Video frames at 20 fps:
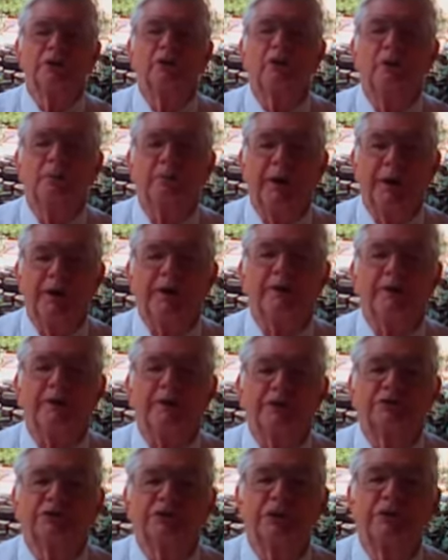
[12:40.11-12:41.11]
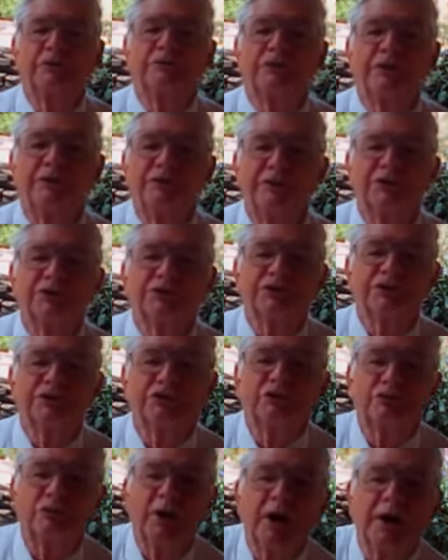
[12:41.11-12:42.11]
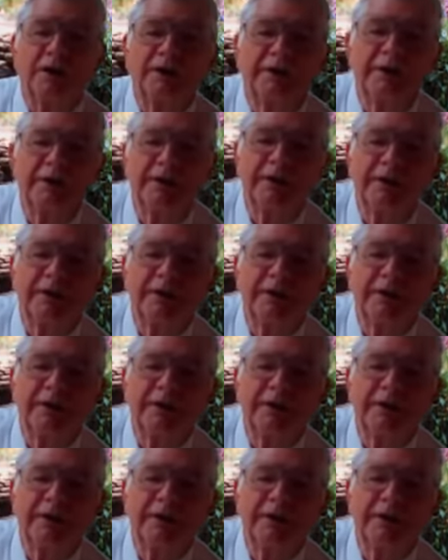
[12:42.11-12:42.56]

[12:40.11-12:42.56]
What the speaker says: your parents, for this is right,